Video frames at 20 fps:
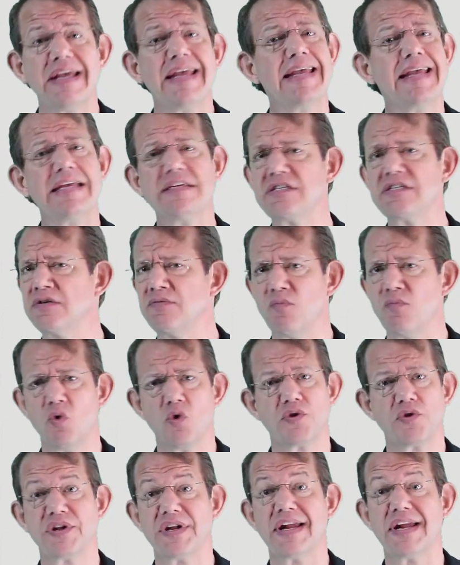isn't
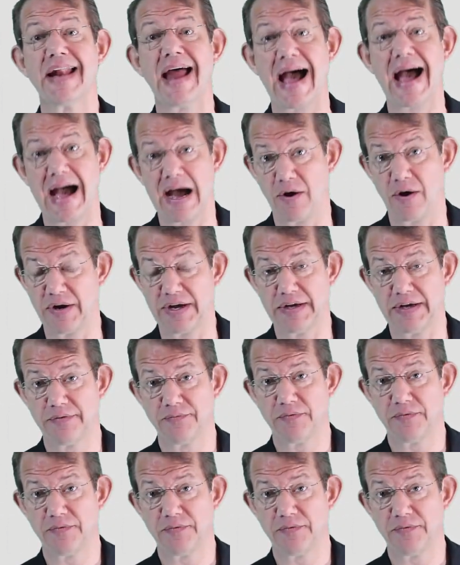more than an hour.